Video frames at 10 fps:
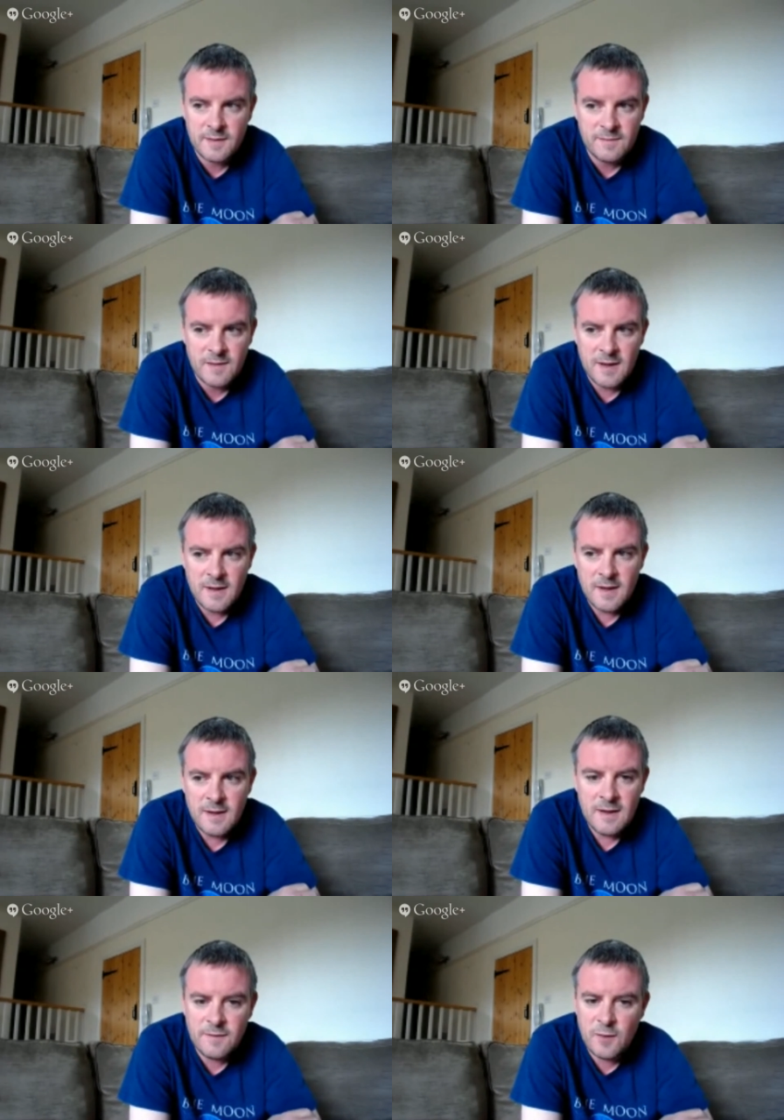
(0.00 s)
So
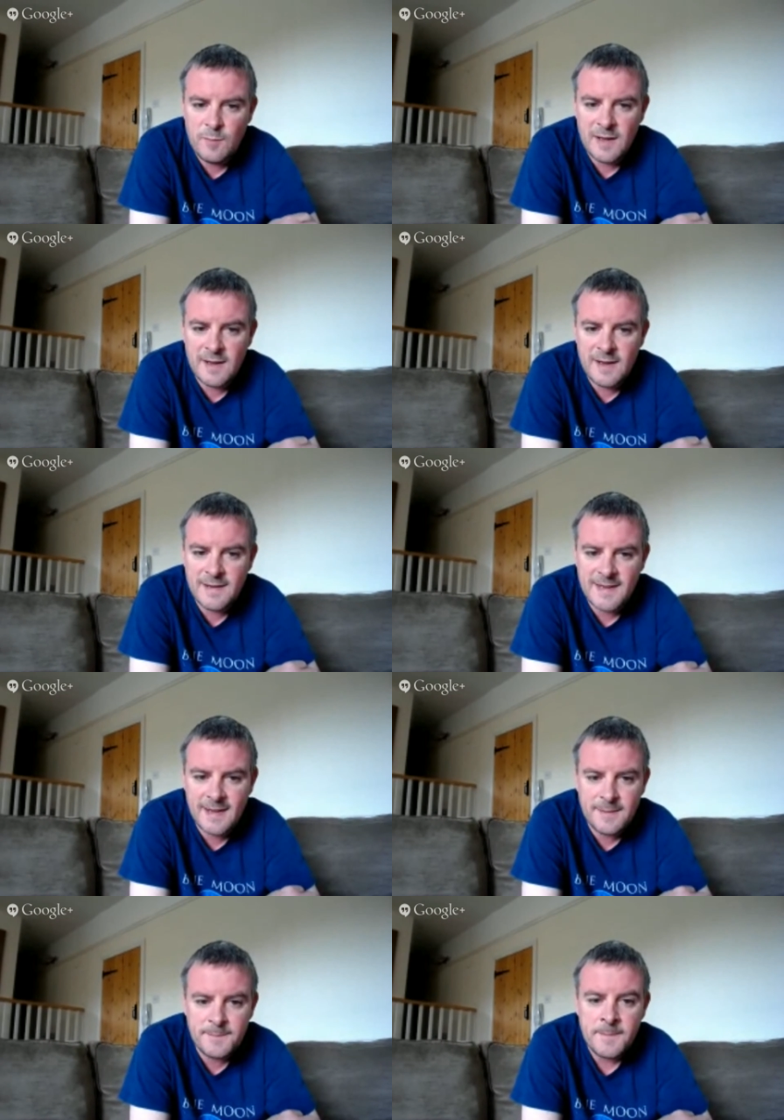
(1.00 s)
a few players
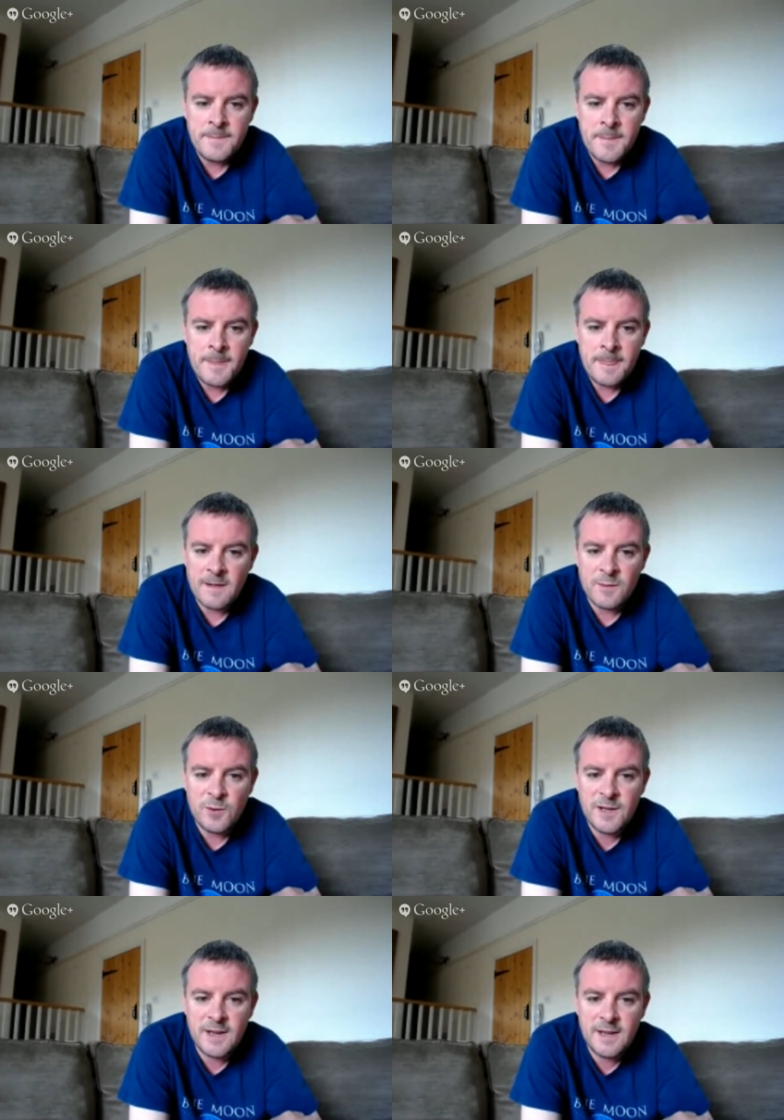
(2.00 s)
hit, that's
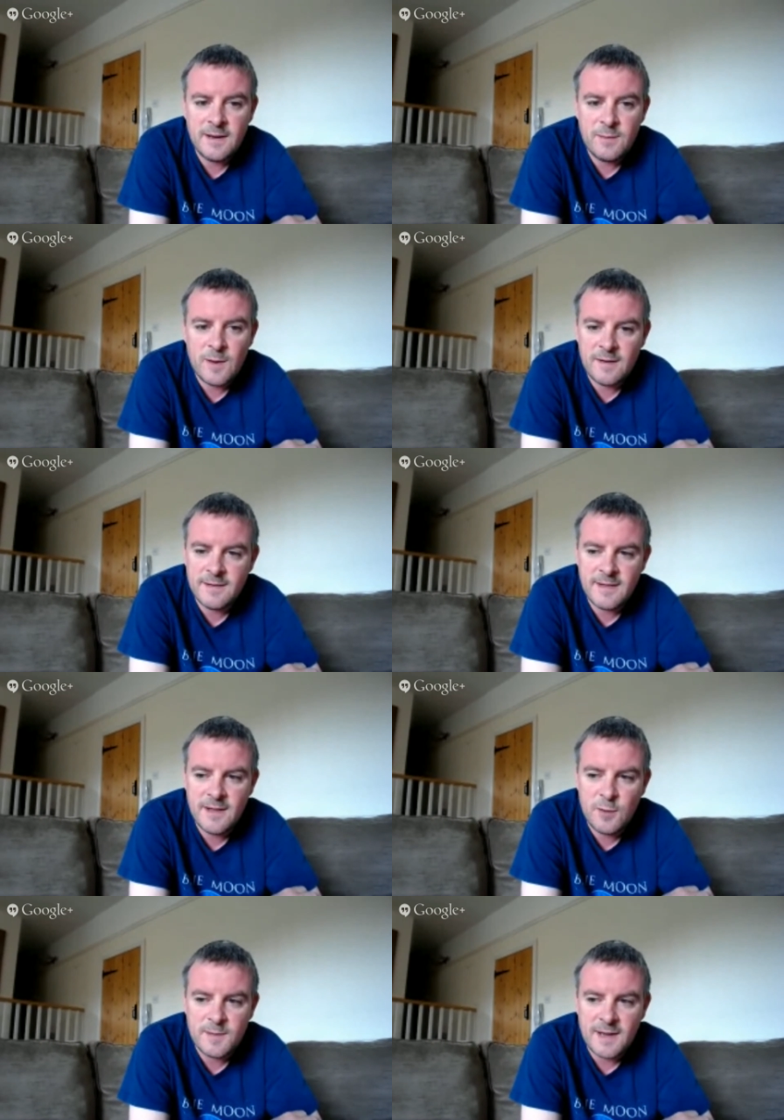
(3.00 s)
all you need. Whereas in
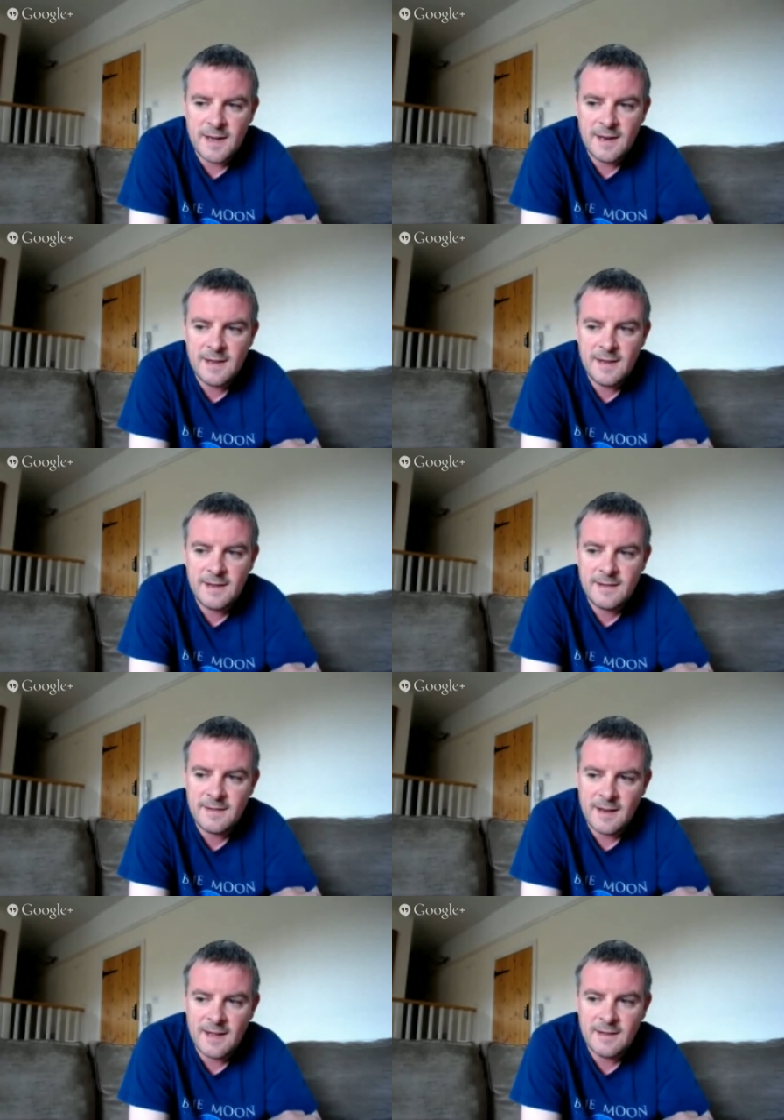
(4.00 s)
the upside leagues,
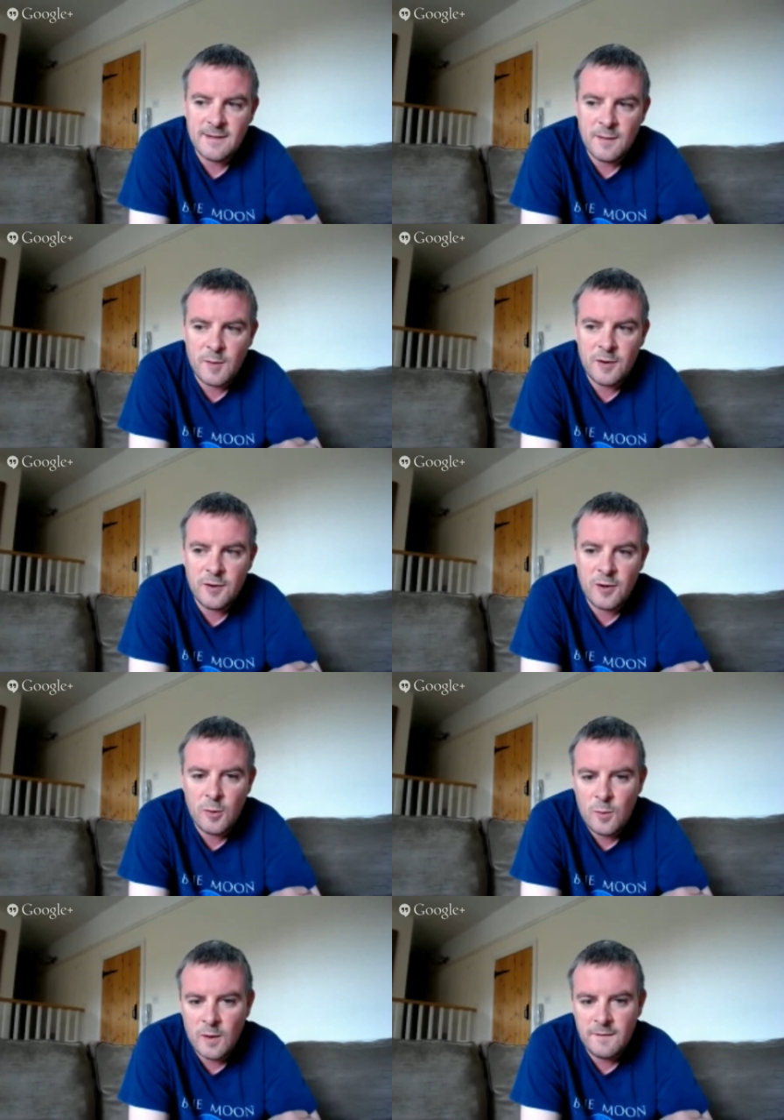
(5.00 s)
the likes of the
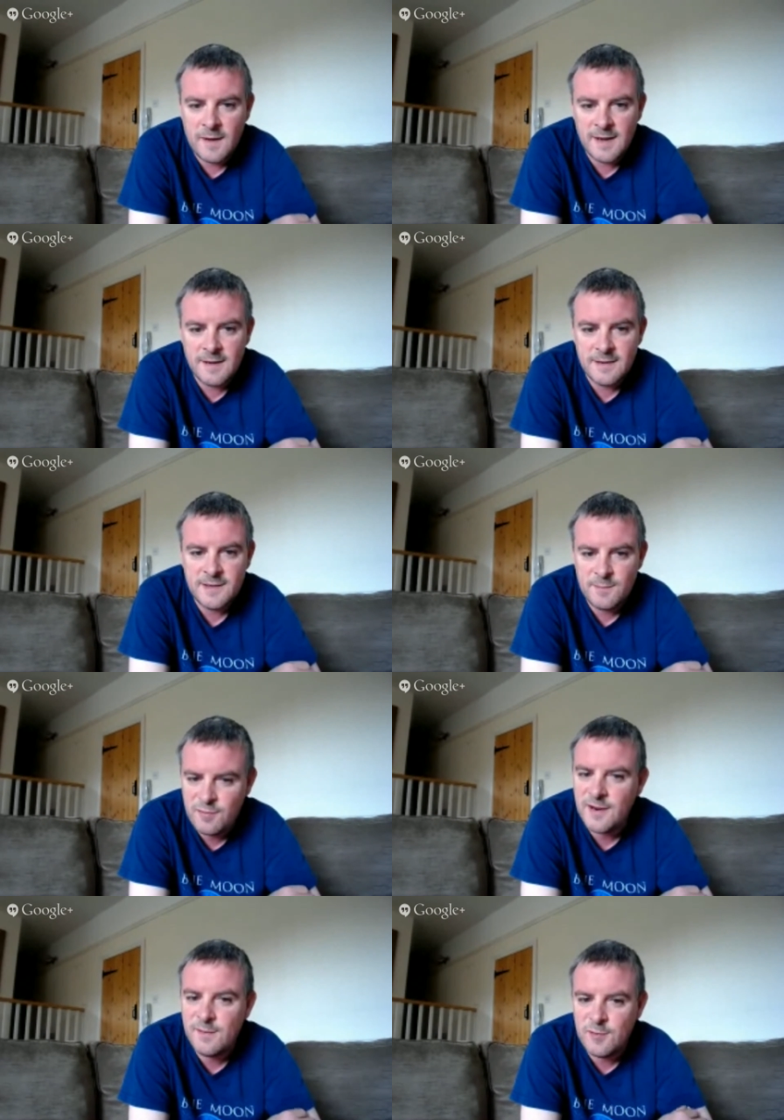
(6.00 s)
Mondial qualifiers, you
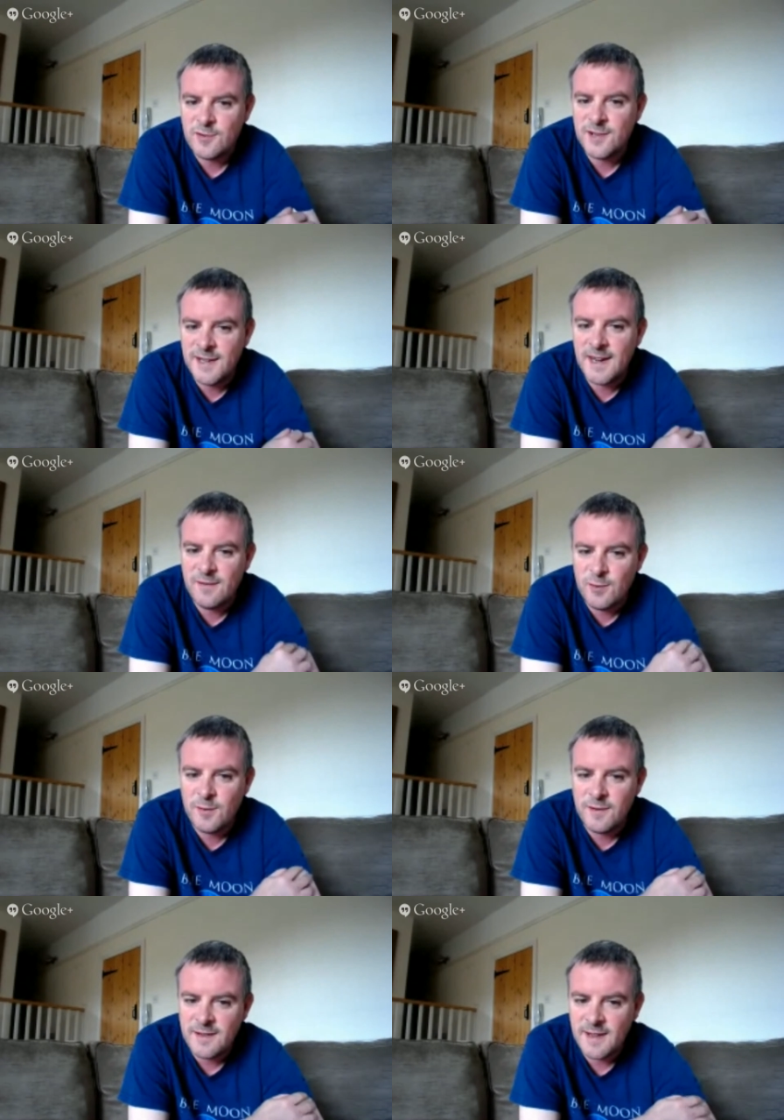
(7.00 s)
pretty much need
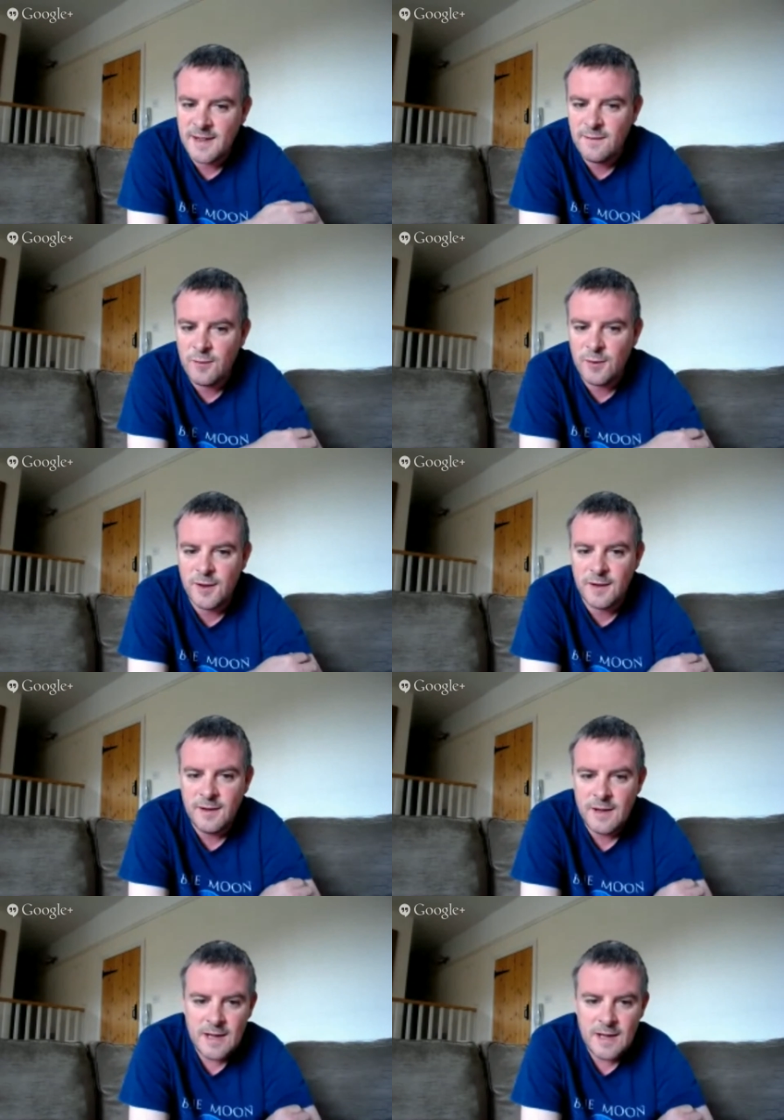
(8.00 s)
everyone to hit for you.